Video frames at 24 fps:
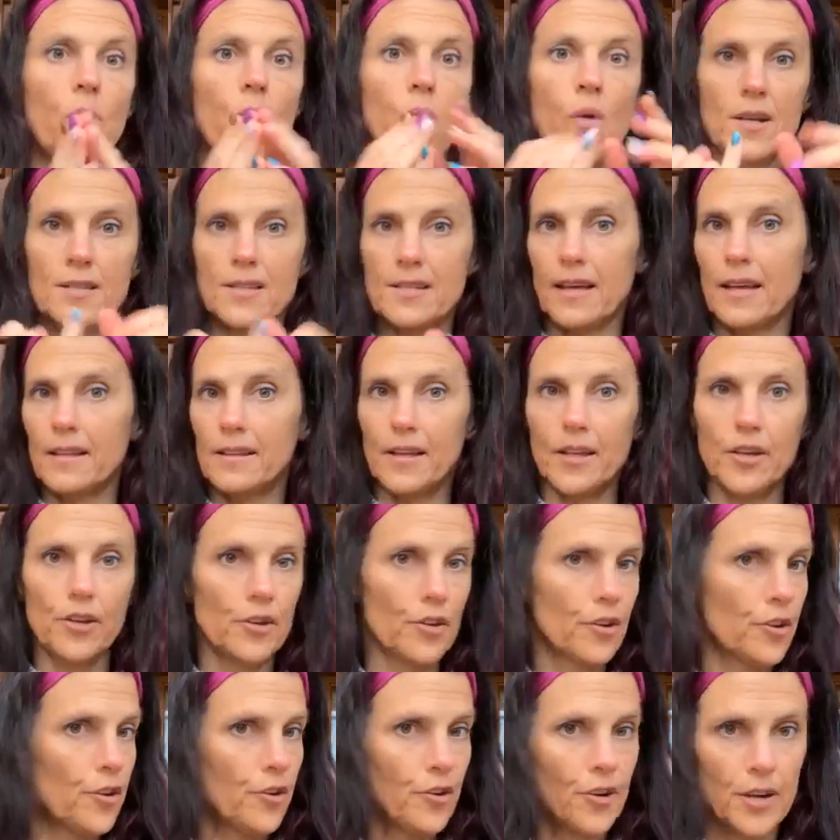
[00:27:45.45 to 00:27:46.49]
What's that
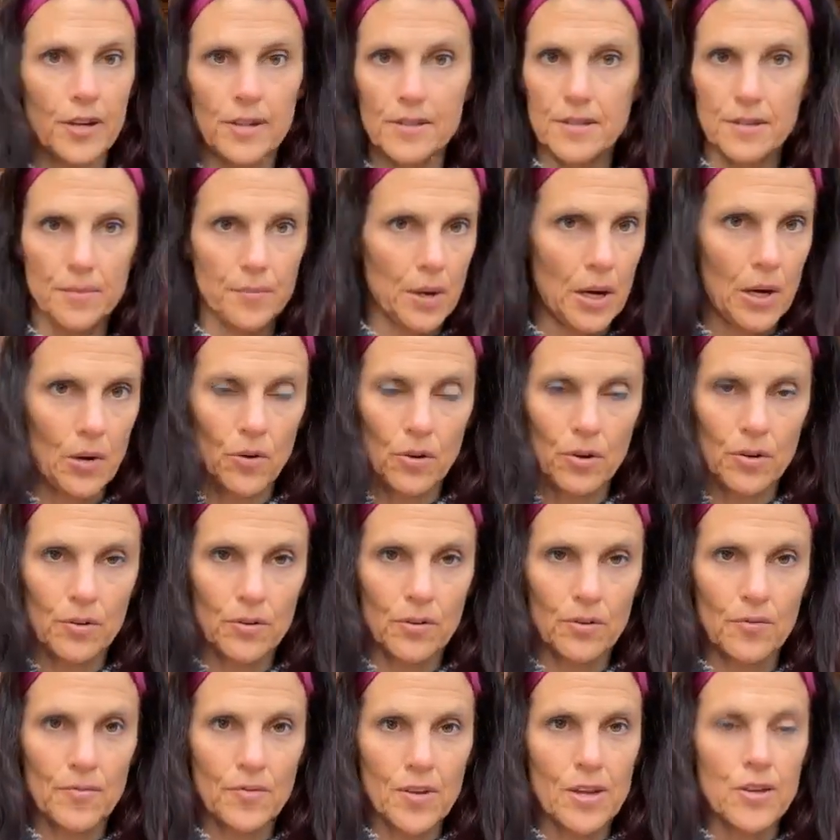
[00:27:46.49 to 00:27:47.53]
thing you're curious about
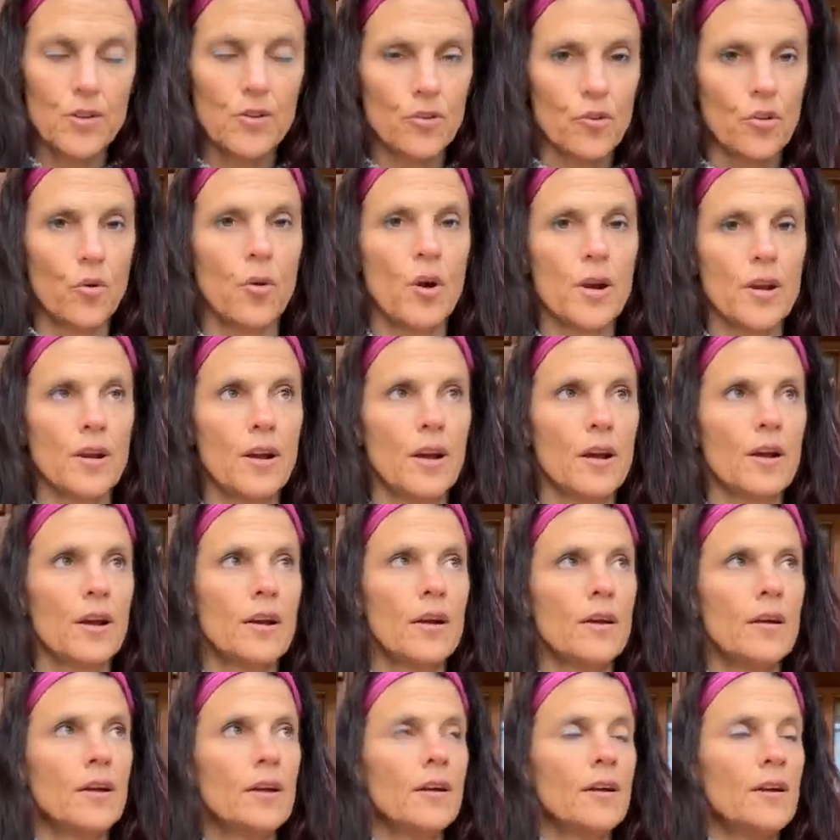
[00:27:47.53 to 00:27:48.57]
that you're going
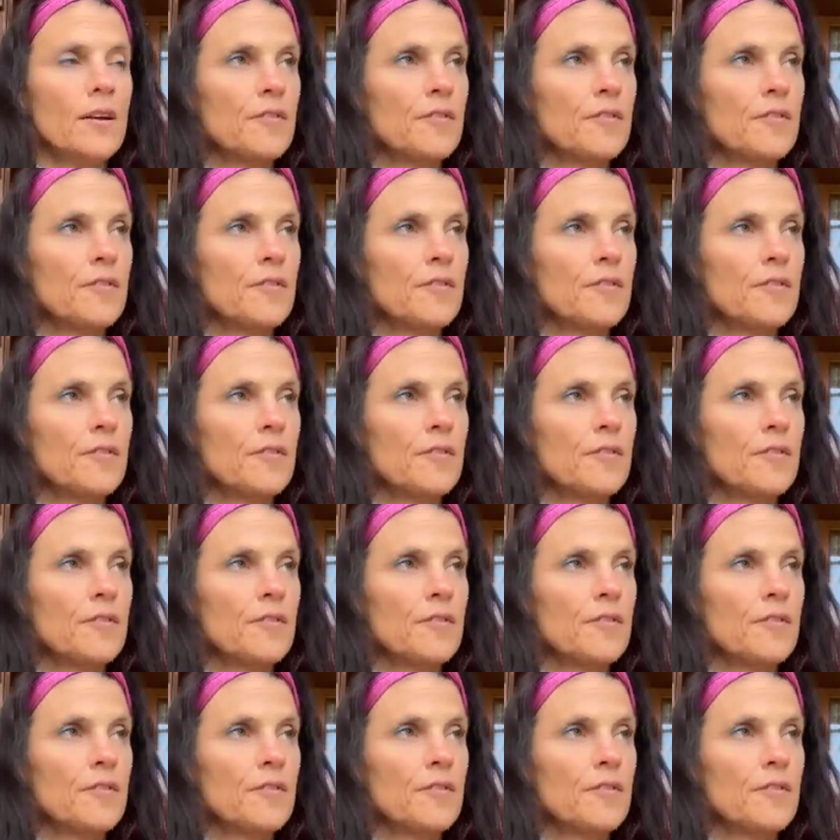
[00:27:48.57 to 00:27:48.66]
to